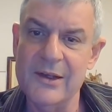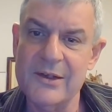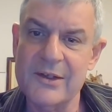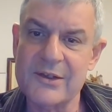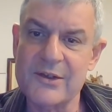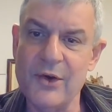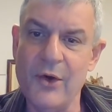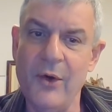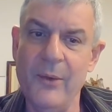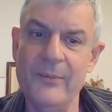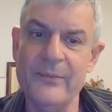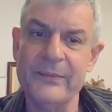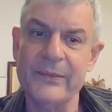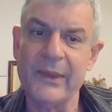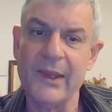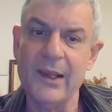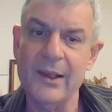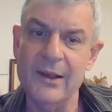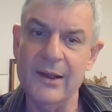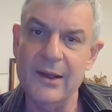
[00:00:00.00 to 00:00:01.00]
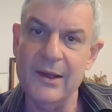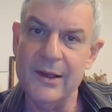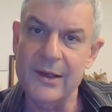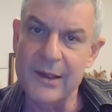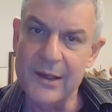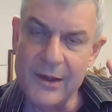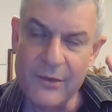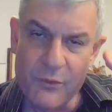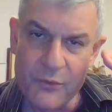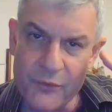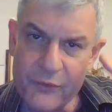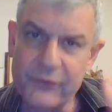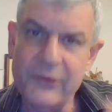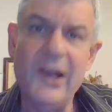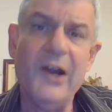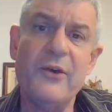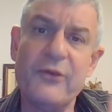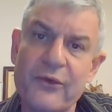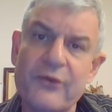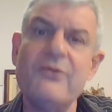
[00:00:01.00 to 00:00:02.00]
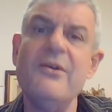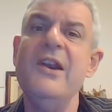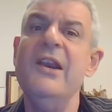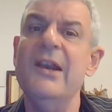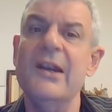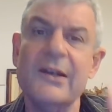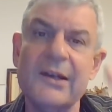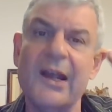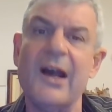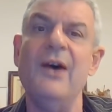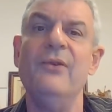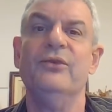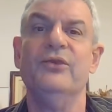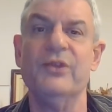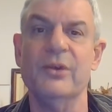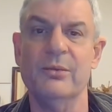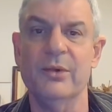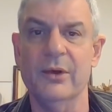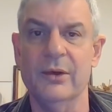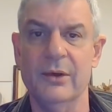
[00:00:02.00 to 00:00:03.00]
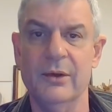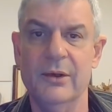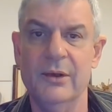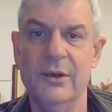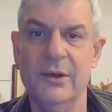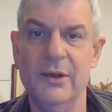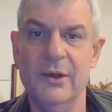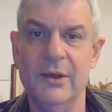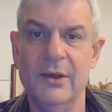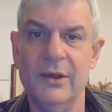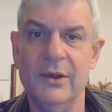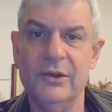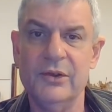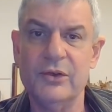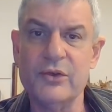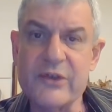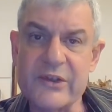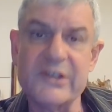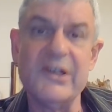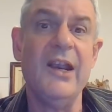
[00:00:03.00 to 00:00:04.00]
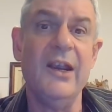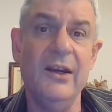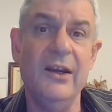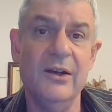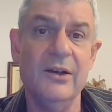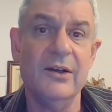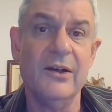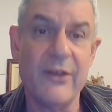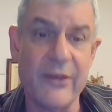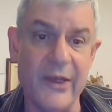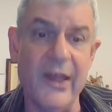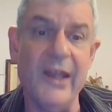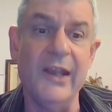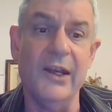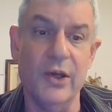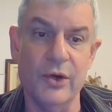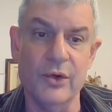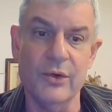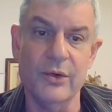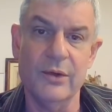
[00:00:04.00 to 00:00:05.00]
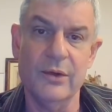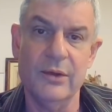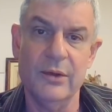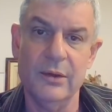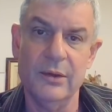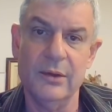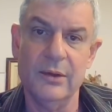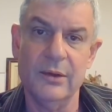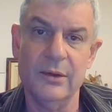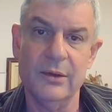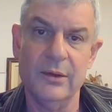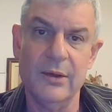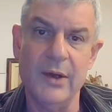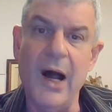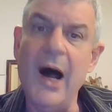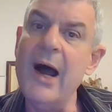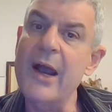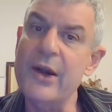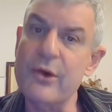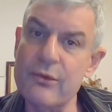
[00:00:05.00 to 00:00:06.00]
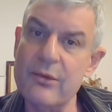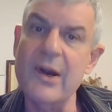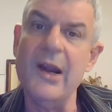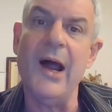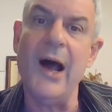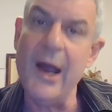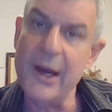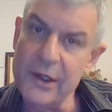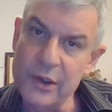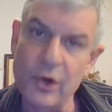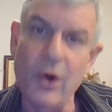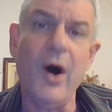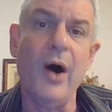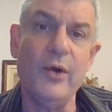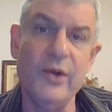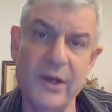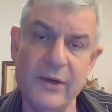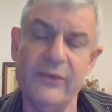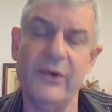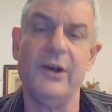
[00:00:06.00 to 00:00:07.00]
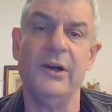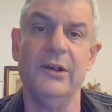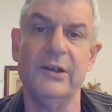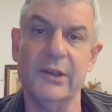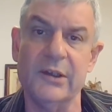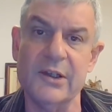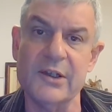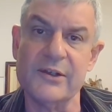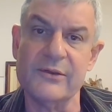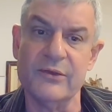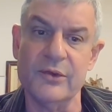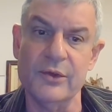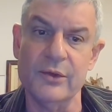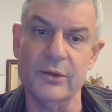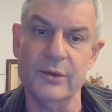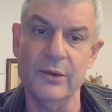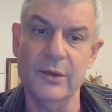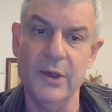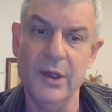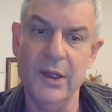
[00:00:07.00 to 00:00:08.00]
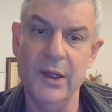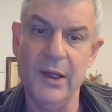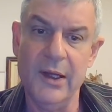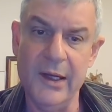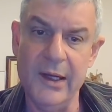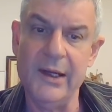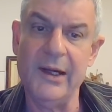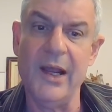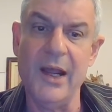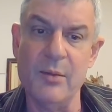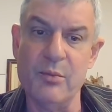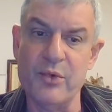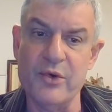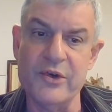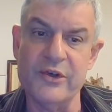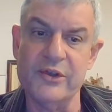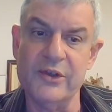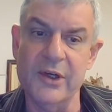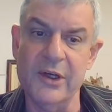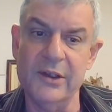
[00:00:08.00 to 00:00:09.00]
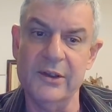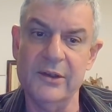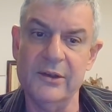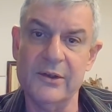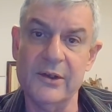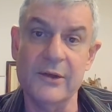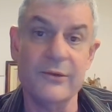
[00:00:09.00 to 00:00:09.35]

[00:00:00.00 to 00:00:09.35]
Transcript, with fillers: So feel free and comfortable to say thank you. I know how difficult it is for you, and I appreciate it.